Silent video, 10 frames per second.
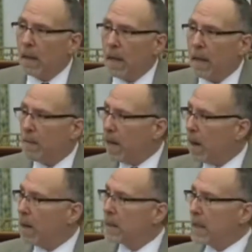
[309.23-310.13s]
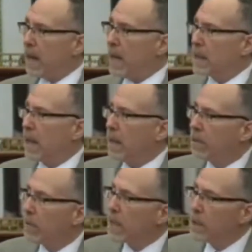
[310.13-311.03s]
And in my heart today, as I
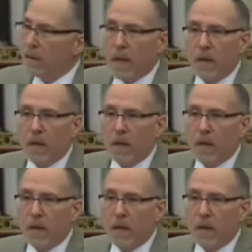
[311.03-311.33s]
address you,